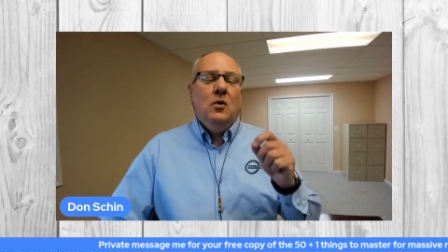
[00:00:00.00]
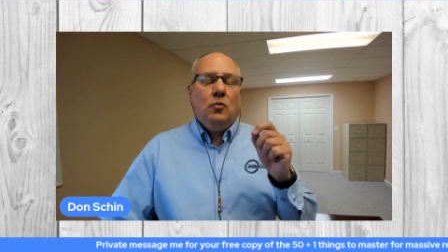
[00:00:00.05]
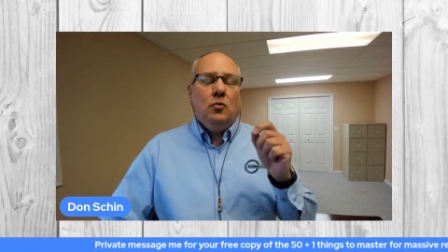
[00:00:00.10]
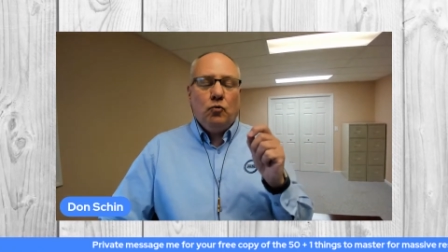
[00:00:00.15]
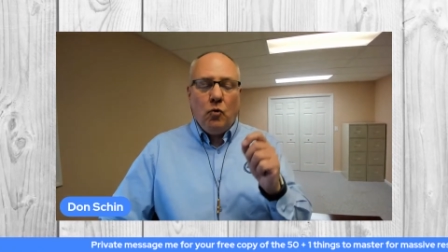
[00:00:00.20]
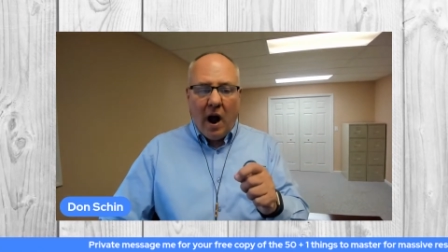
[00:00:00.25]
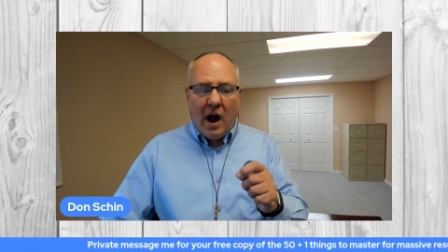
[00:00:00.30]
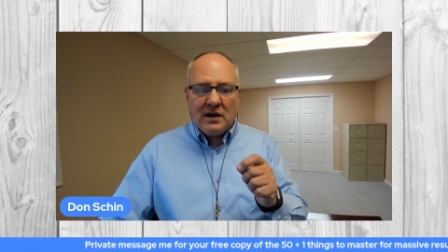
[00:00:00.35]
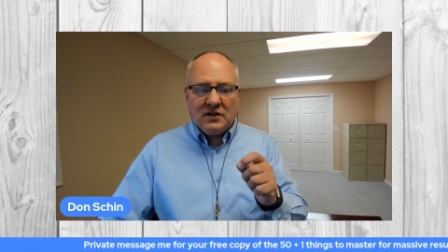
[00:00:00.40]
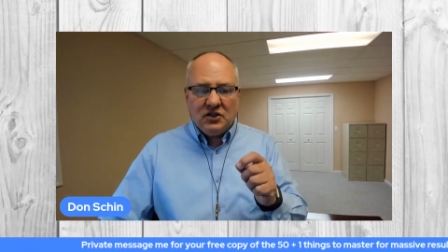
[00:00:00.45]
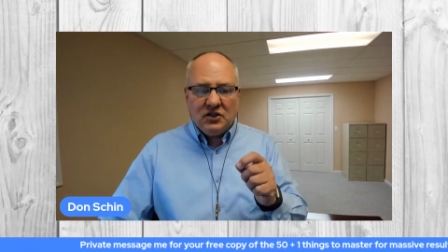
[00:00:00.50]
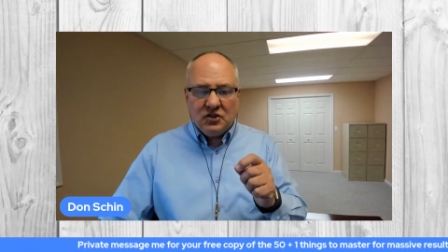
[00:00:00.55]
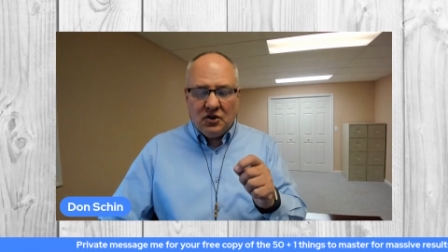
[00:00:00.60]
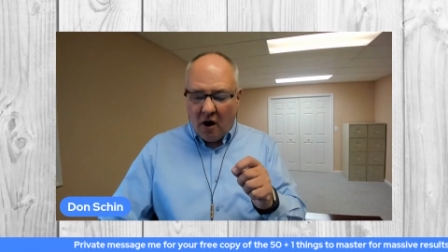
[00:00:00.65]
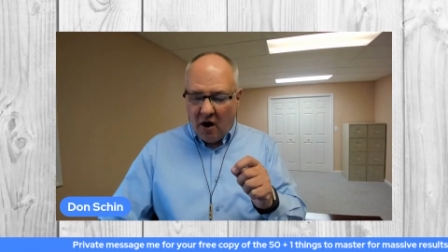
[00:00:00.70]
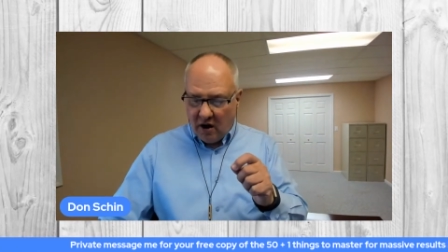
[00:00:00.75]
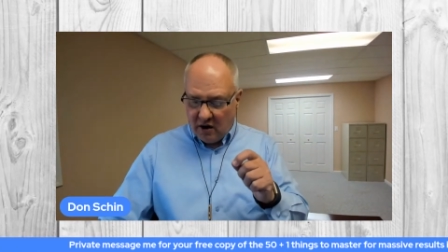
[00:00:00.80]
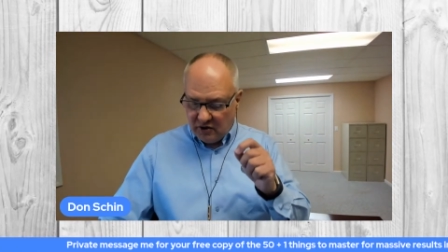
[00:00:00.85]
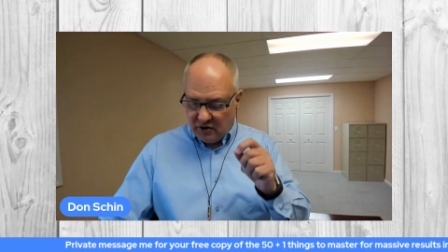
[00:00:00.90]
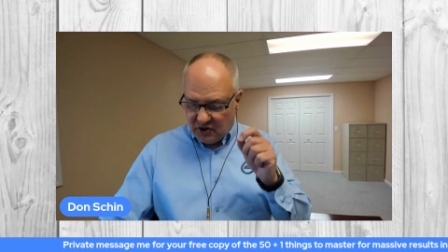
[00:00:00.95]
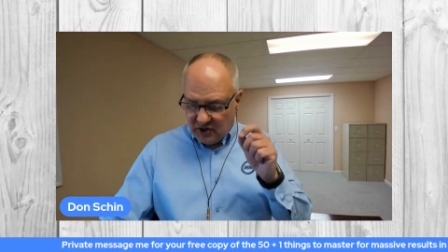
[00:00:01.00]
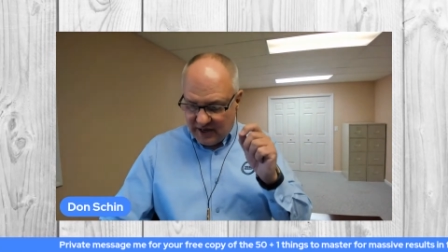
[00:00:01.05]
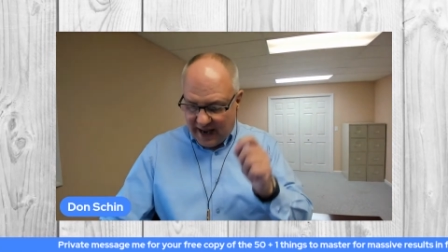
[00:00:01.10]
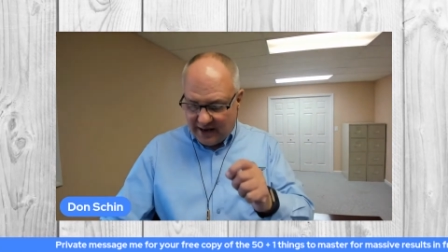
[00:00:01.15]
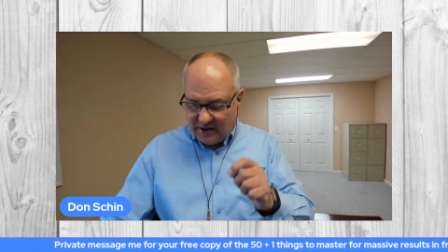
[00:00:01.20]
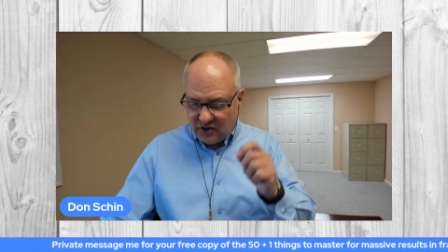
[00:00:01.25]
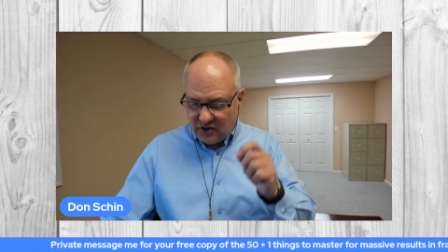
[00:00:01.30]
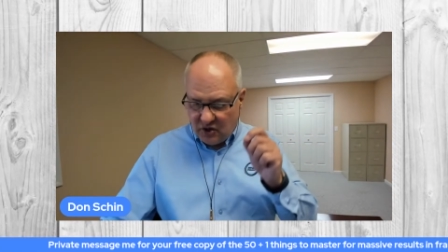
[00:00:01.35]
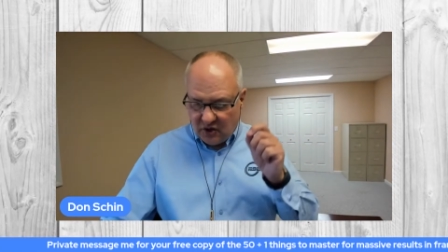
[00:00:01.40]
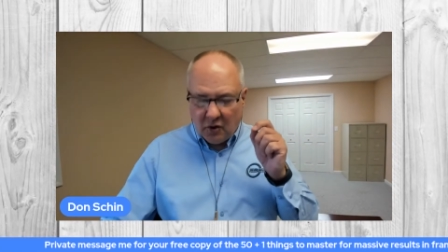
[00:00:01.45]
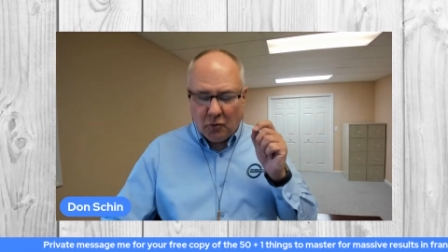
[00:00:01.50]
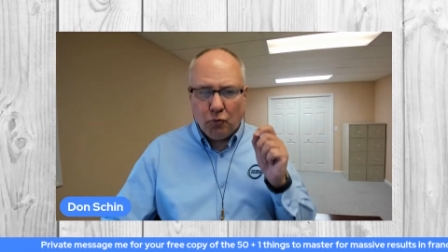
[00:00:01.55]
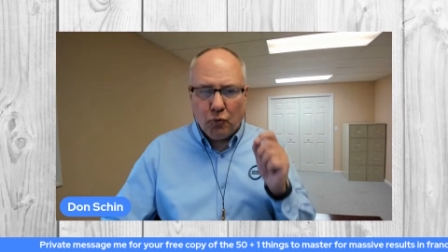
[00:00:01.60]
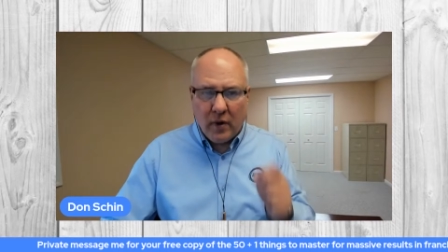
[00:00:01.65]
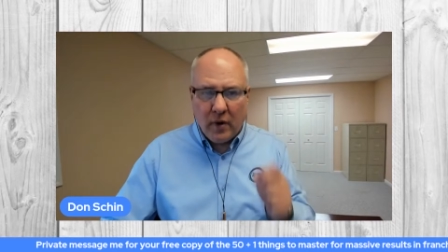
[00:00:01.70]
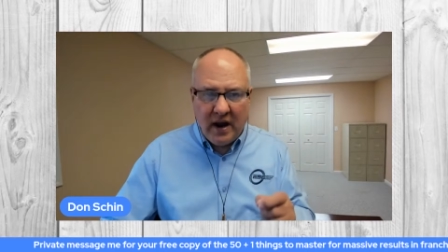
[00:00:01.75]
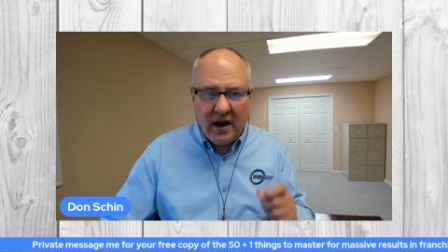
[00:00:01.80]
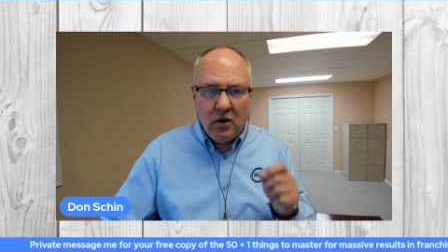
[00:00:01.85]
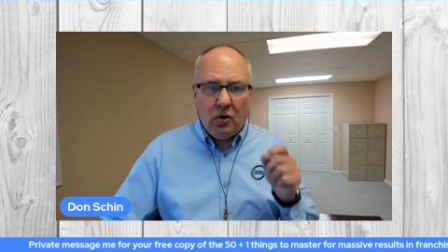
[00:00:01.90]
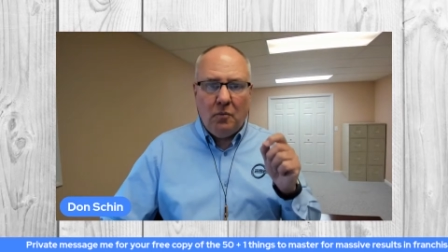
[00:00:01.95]
rock stars get to the
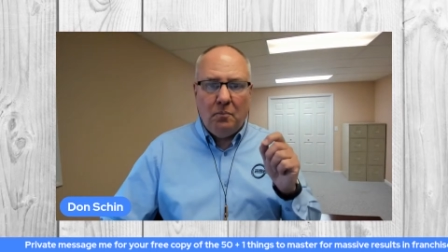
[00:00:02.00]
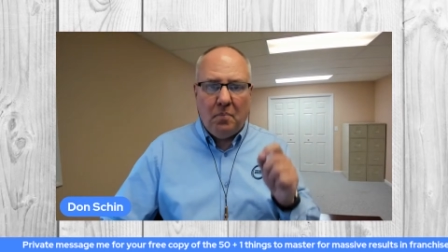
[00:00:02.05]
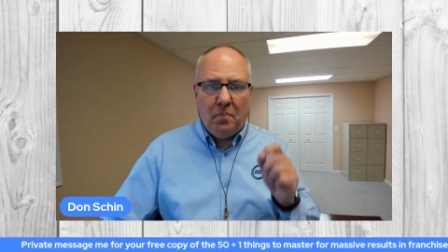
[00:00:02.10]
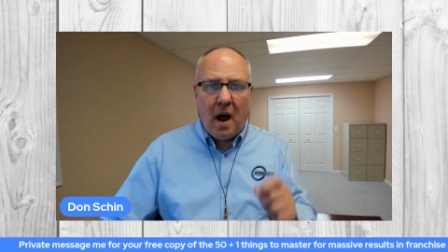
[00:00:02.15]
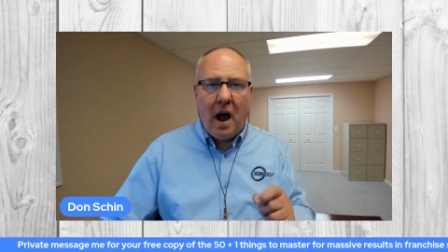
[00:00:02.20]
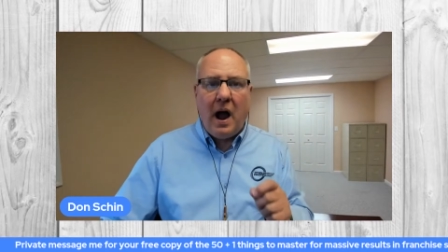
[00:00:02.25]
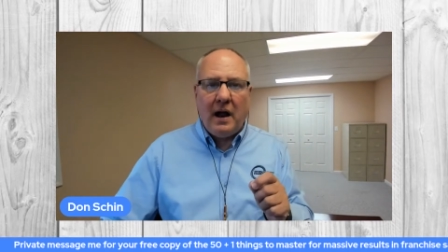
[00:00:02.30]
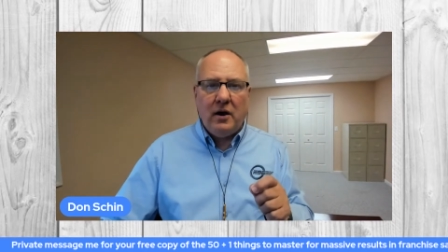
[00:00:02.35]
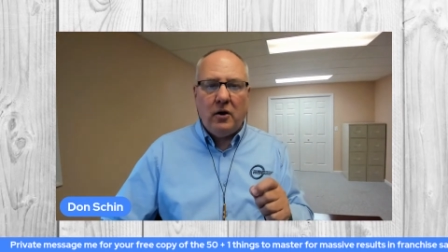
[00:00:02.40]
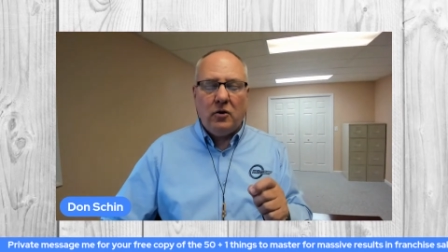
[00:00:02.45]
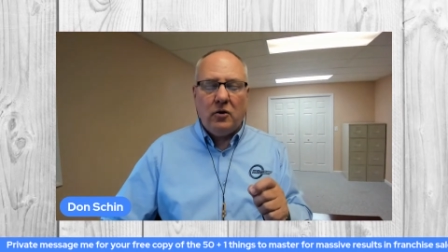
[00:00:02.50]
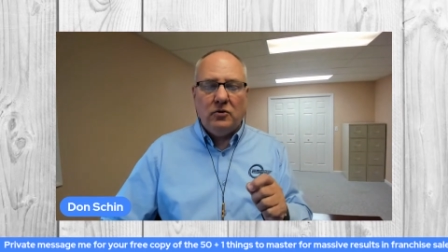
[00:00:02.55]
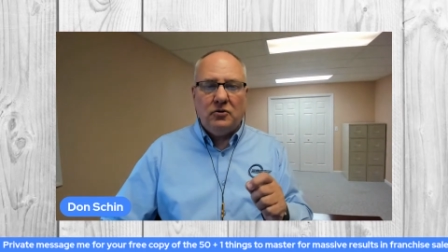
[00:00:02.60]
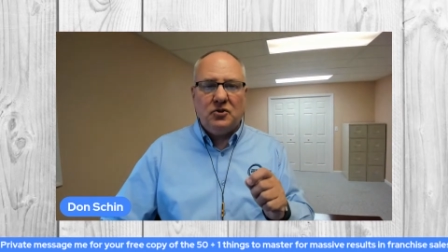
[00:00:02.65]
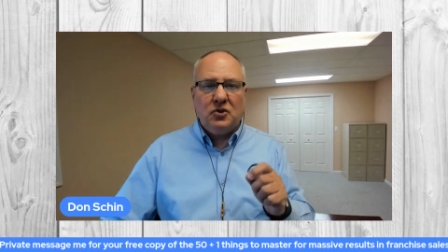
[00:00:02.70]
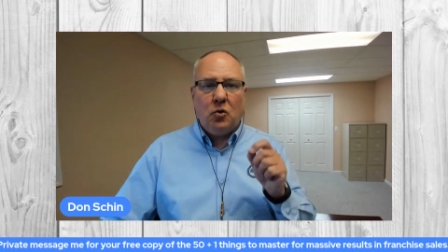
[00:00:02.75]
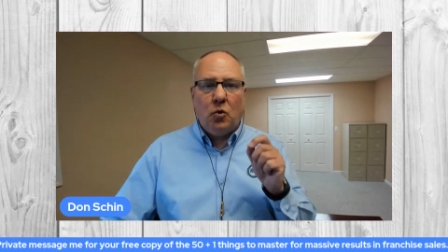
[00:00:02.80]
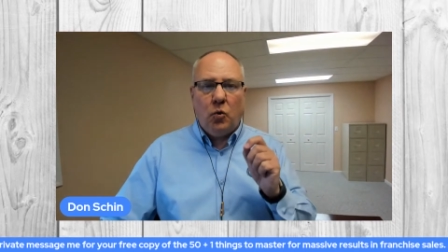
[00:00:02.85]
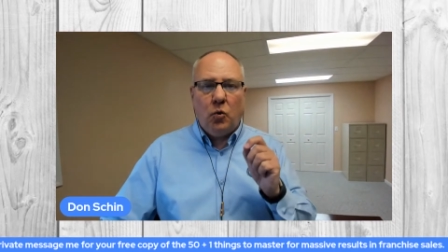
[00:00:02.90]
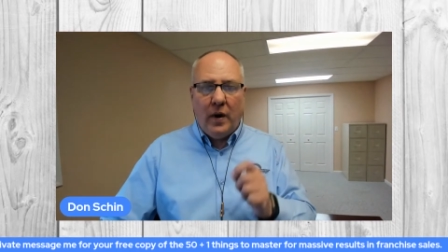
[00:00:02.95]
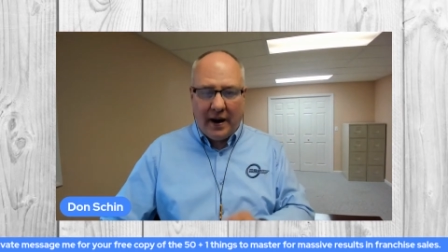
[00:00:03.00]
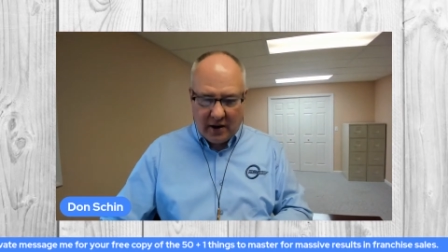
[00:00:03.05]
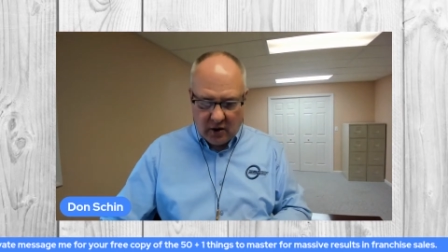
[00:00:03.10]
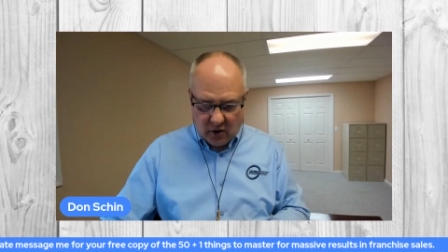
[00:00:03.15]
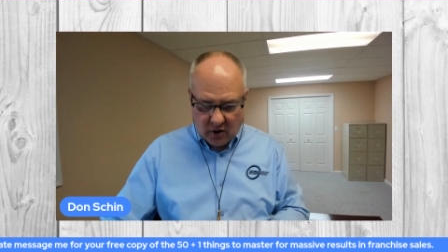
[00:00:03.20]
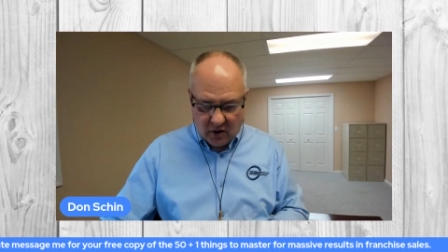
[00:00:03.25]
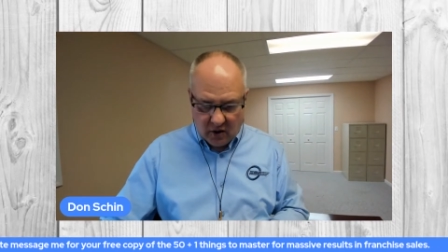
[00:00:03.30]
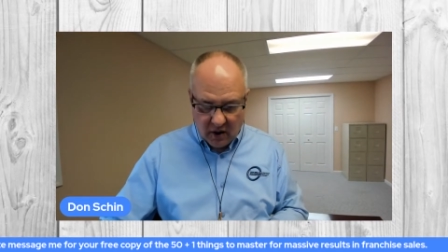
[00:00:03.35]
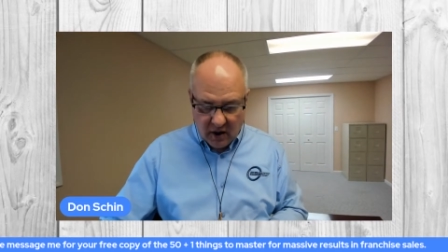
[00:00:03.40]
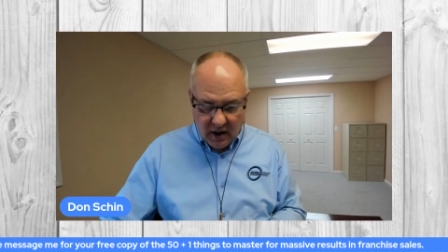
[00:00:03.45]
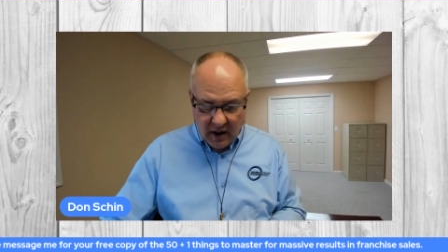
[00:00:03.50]
real buyers quicker.